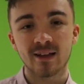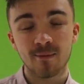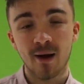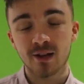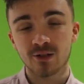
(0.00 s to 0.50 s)

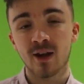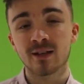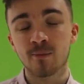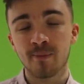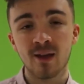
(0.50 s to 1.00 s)
as a manager he
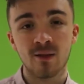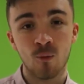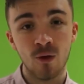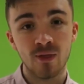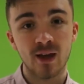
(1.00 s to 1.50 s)

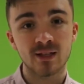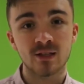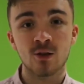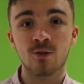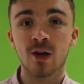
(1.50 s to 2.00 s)
hasn't won there
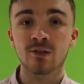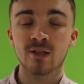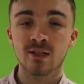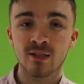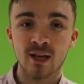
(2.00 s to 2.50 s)
since
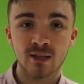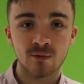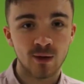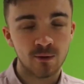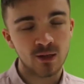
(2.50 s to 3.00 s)

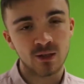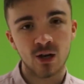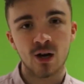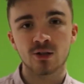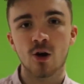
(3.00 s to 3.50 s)
2006 when he was in
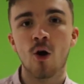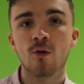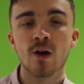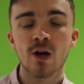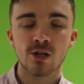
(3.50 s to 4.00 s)
charge
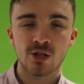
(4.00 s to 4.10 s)
of